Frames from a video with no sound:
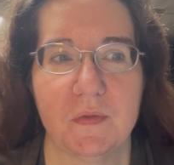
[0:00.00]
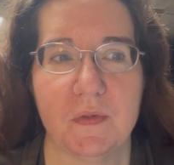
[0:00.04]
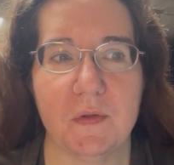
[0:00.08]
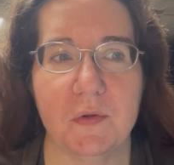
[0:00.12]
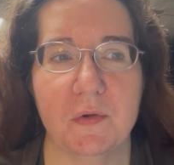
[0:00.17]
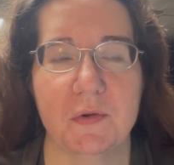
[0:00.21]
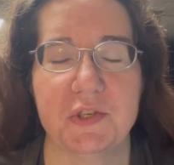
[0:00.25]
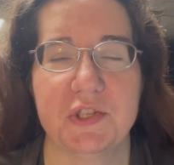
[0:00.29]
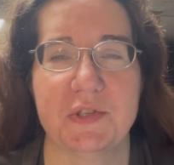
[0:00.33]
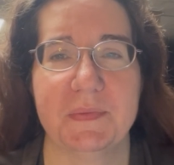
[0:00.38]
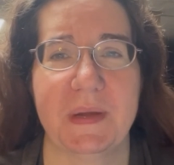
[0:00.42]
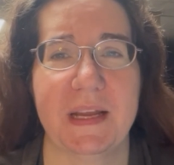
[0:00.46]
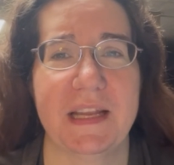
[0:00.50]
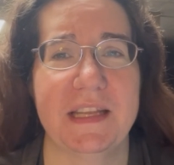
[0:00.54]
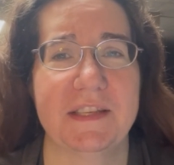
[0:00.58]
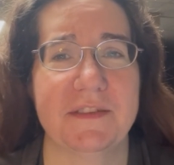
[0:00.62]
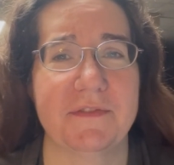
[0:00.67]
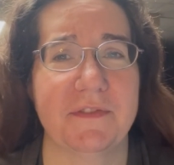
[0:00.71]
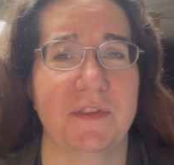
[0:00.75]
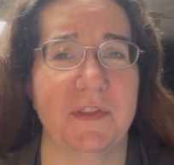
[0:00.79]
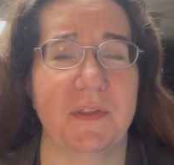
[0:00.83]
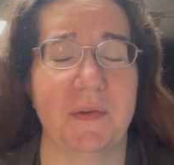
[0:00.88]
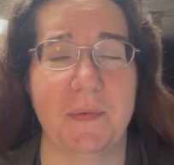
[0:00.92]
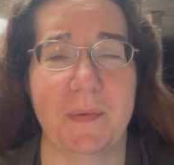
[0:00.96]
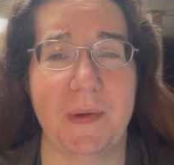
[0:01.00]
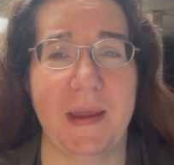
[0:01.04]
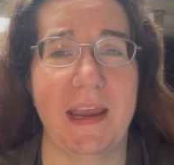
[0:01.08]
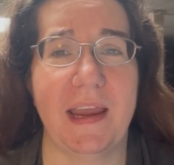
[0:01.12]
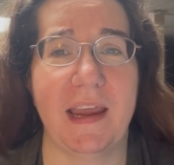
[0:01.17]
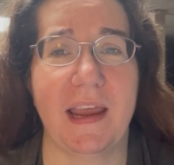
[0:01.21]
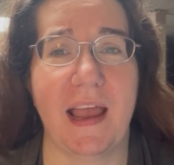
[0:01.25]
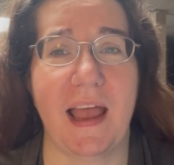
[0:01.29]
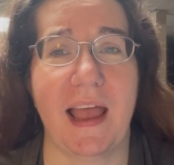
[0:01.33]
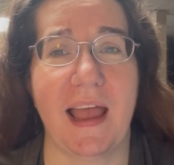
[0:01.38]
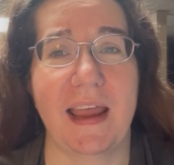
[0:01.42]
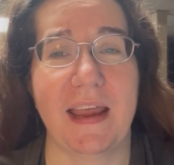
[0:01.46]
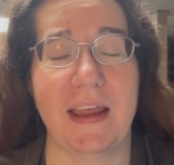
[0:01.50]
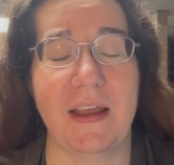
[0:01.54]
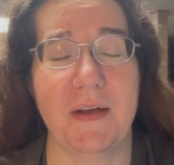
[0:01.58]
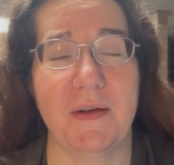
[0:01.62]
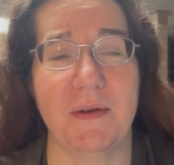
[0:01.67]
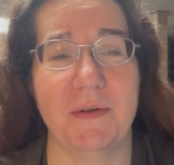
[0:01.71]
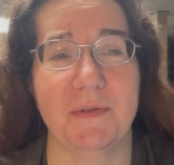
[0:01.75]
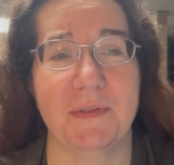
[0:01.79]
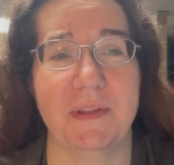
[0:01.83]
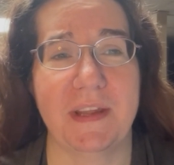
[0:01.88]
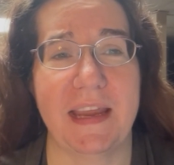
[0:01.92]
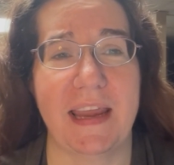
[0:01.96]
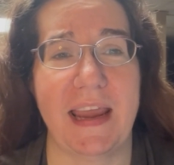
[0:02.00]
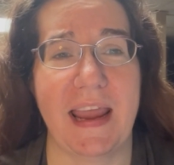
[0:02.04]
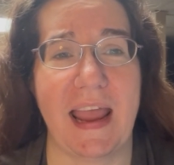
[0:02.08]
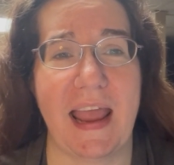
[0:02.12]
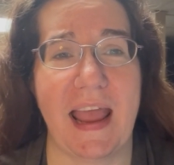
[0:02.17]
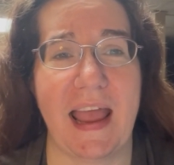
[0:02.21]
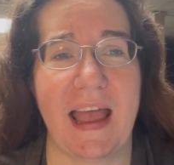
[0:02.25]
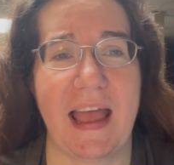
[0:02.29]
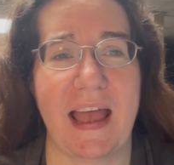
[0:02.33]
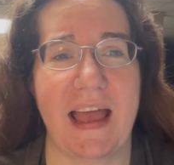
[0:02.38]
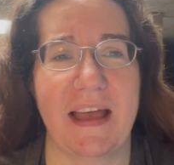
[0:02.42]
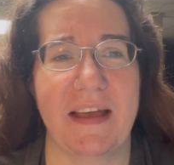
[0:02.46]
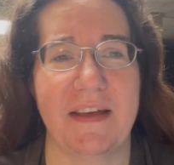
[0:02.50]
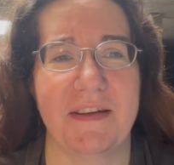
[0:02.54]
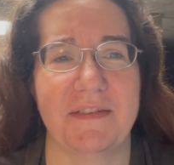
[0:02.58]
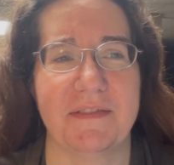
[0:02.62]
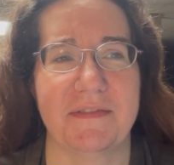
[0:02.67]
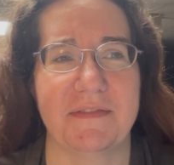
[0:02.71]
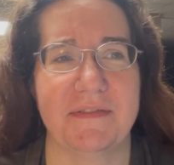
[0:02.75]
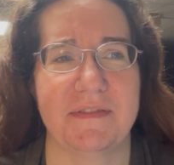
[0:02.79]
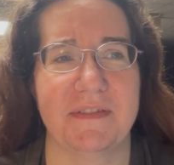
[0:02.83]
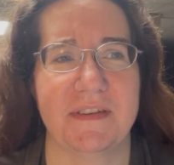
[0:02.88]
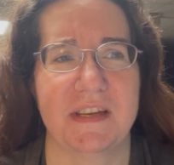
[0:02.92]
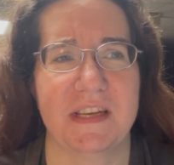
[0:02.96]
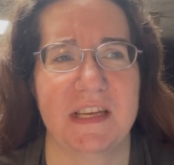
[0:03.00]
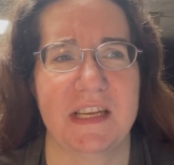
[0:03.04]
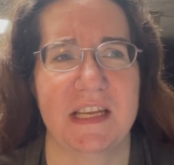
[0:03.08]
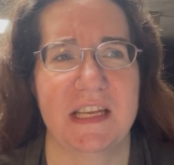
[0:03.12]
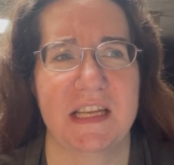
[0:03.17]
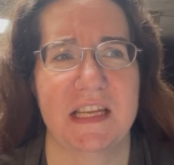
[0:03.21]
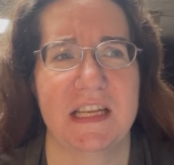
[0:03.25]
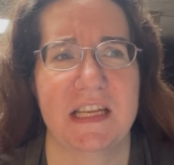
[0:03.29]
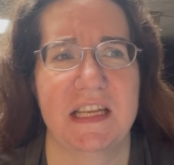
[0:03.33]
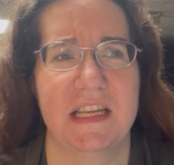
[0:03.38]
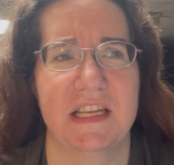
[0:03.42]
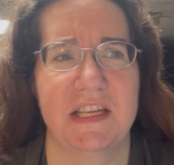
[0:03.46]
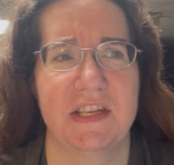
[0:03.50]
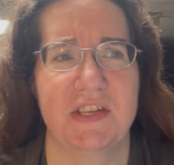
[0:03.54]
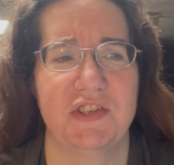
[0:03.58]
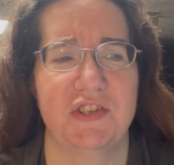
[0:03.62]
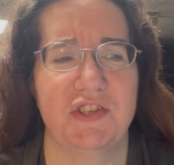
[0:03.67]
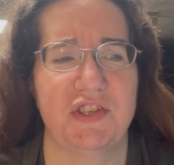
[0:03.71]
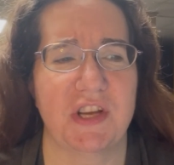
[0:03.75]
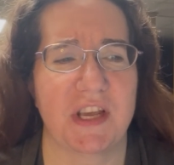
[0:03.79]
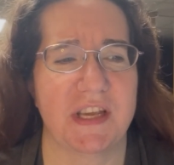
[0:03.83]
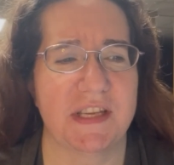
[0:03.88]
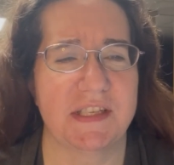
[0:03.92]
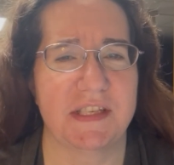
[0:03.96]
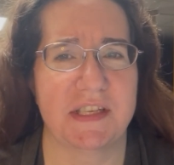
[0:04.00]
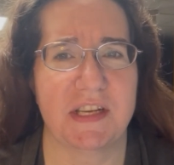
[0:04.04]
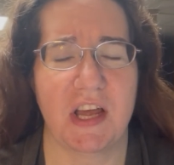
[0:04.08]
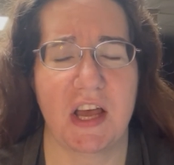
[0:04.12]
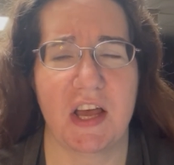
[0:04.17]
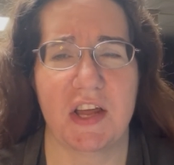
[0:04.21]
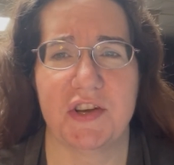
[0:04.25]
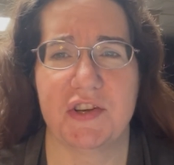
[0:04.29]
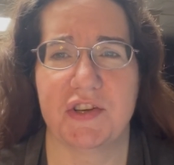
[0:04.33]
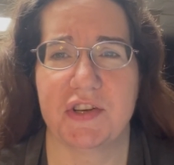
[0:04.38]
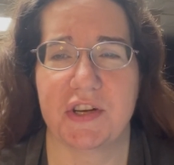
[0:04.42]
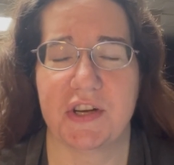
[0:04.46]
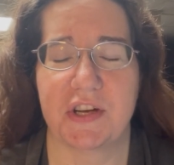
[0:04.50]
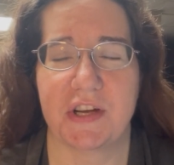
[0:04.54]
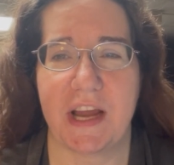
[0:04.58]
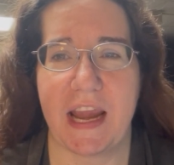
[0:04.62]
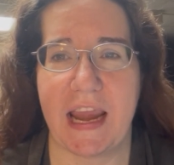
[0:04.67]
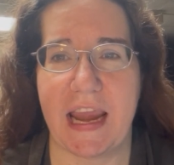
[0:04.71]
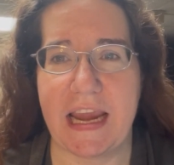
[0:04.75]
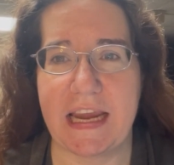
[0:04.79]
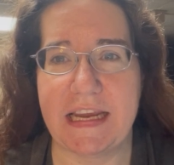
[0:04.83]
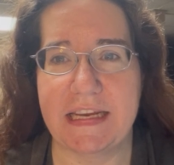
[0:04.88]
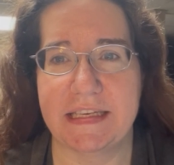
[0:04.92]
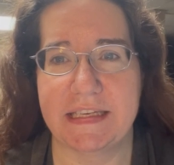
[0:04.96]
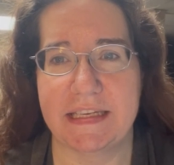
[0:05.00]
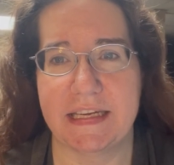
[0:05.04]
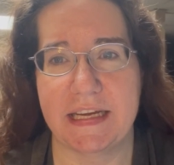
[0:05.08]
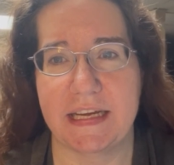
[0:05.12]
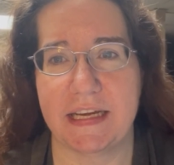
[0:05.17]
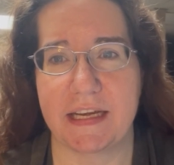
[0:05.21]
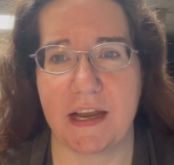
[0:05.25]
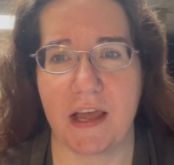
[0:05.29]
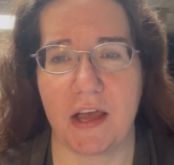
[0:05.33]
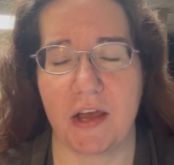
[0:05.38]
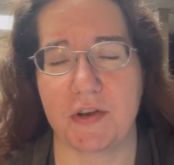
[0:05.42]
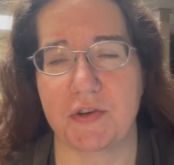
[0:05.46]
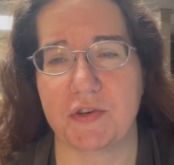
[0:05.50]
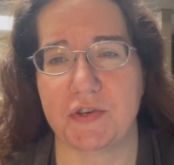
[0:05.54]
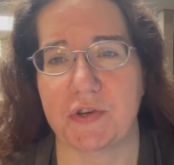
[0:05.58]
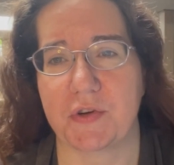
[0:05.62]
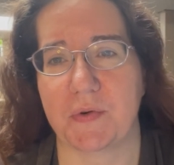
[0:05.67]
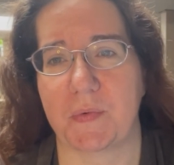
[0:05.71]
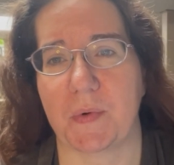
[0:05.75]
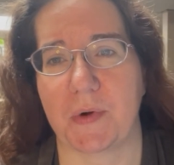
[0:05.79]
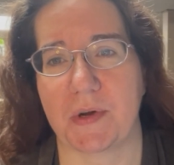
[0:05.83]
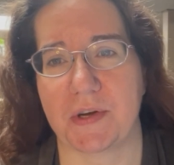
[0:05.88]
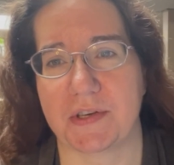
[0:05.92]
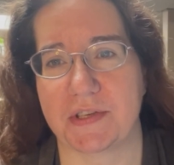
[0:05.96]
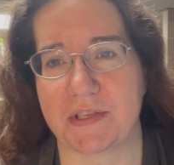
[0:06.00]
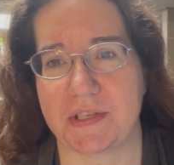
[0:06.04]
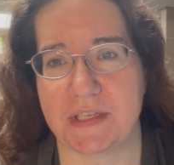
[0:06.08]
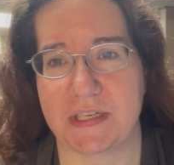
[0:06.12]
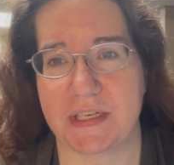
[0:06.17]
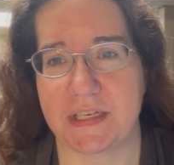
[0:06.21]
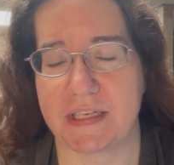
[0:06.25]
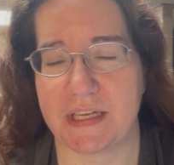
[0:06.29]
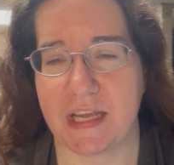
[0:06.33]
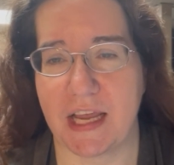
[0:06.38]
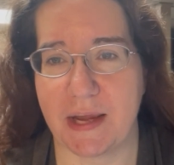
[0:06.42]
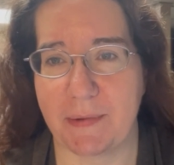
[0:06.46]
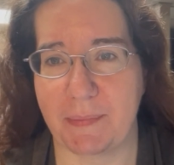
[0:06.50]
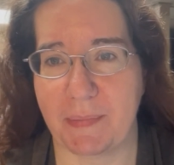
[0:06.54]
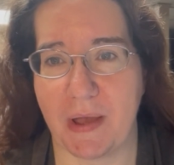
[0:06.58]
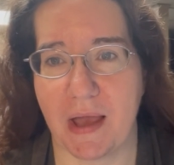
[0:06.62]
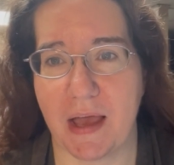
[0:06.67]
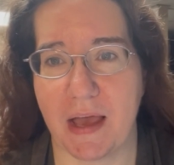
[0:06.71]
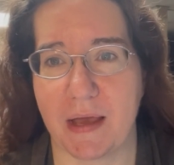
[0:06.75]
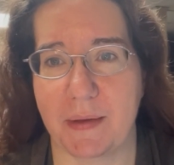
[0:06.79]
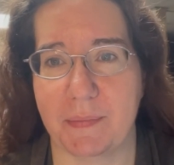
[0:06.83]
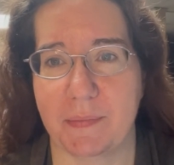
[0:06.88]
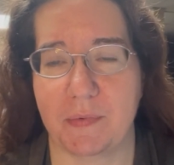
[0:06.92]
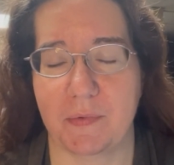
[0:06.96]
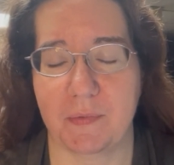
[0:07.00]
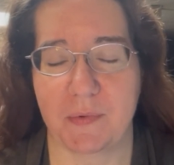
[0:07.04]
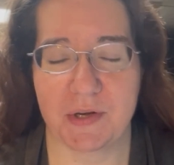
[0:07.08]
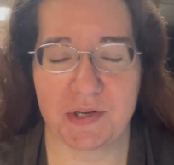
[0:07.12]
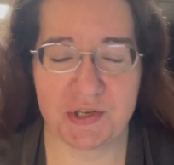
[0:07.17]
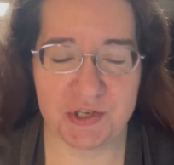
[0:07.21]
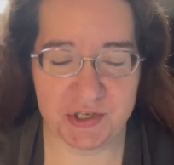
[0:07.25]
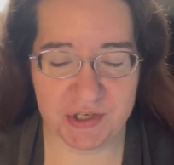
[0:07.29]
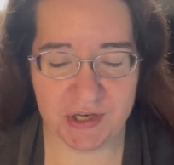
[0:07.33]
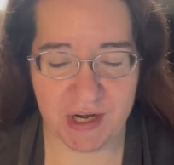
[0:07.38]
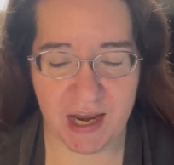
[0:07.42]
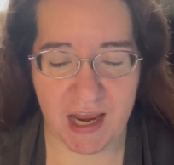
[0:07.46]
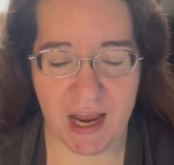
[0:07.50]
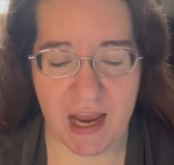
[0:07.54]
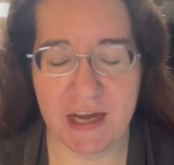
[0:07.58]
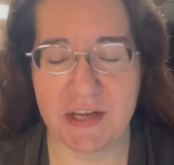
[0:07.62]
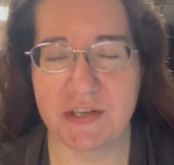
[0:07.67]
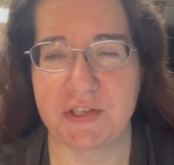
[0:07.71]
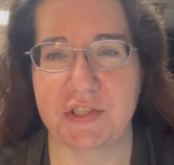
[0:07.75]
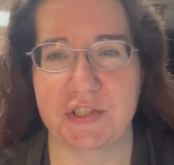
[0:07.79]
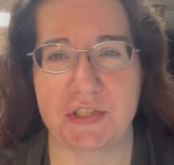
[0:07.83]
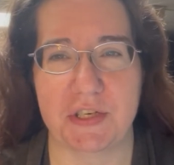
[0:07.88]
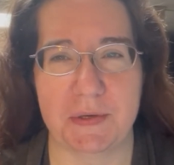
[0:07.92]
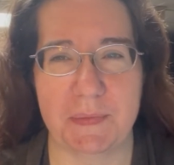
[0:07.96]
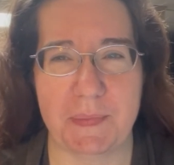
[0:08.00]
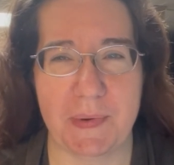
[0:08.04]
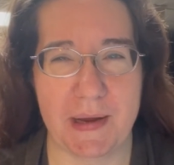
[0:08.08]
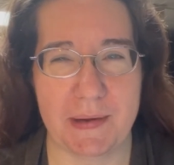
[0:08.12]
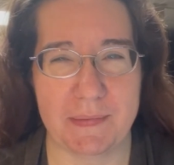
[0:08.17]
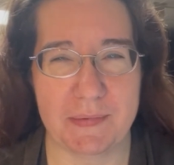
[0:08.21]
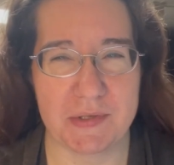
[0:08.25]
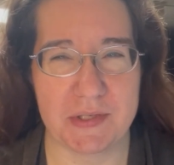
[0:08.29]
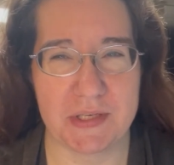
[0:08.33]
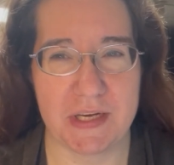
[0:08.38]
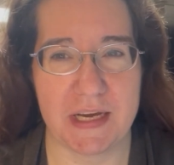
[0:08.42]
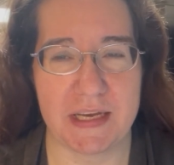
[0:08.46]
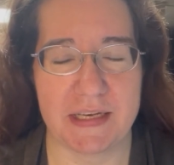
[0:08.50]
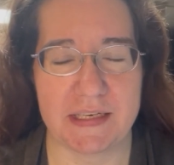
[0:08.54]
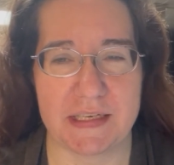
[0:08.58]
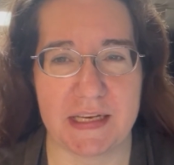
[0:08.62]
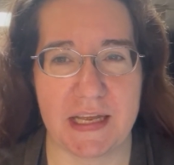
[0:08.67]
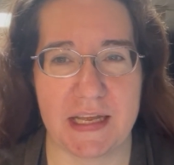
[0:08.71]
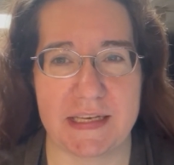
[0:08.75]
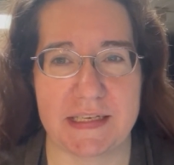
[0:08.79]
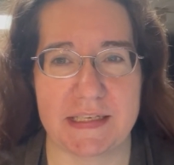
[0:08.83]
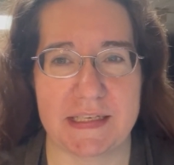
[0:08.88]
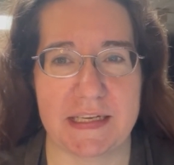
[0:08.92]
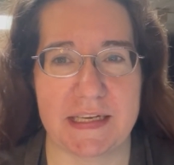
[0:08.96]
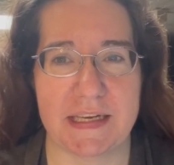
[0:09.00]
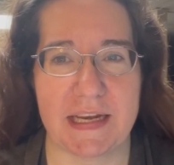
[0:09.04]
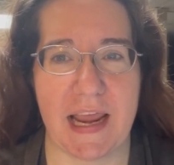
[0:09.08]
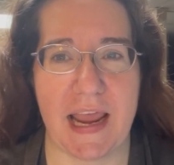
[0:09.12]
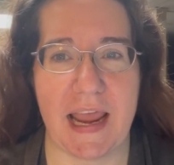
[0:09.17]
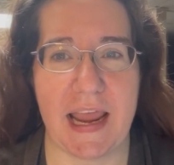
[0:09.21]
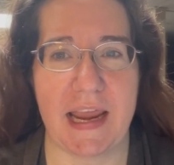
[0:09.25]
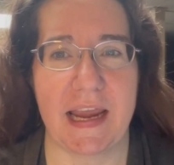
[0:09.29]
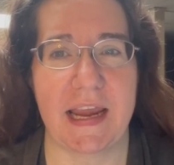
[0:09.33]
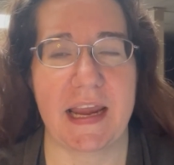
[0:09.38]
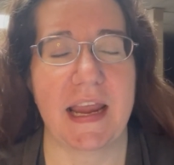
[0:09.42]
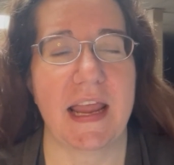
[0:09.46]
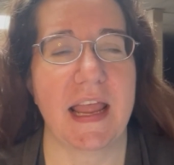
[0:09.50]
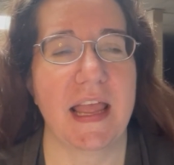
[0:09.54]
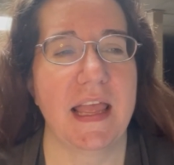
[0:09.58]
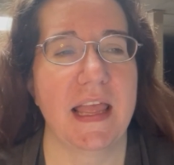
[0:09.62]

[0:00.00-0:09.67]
which means for the week I only have just under 1,800 words to type up, which I should be able to get done today.